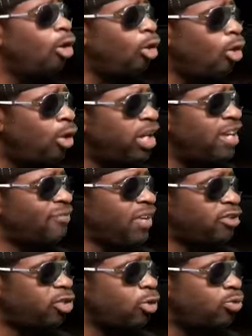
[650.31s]
Or if
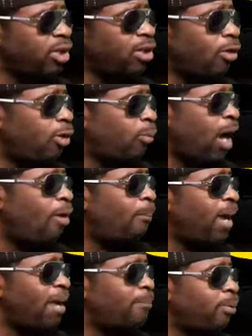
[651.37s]
they choose to go the route
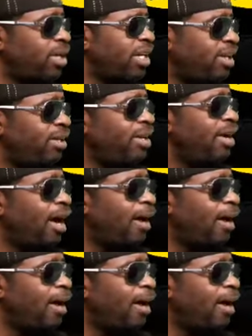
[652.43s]
by bringing